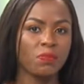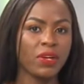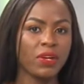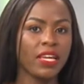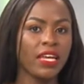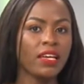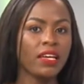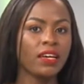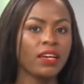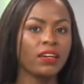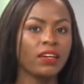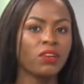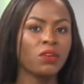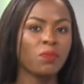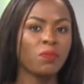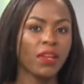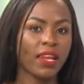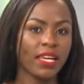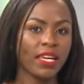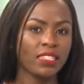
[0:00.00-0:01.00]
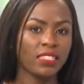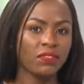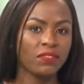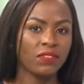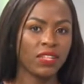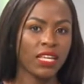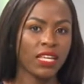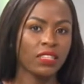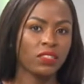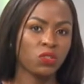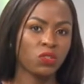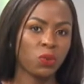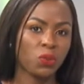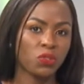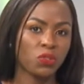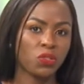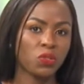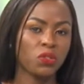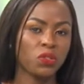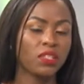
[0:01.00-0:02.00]
bringing cumulative death
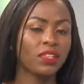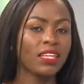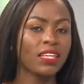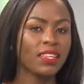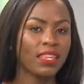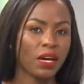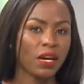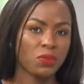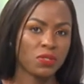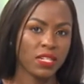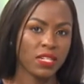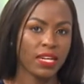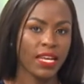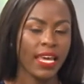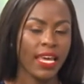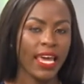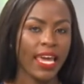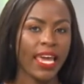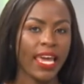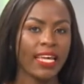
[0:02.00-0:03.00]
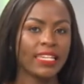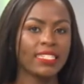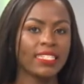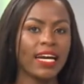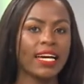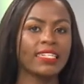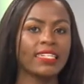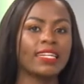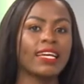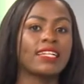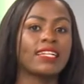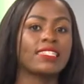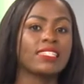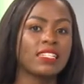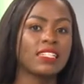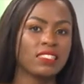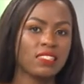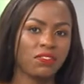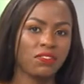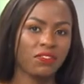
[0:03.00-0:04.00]
toll to
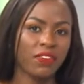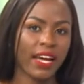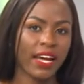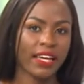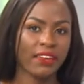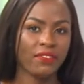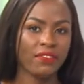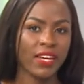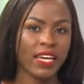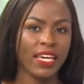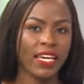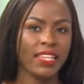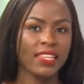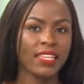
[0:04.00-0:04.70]
3,865.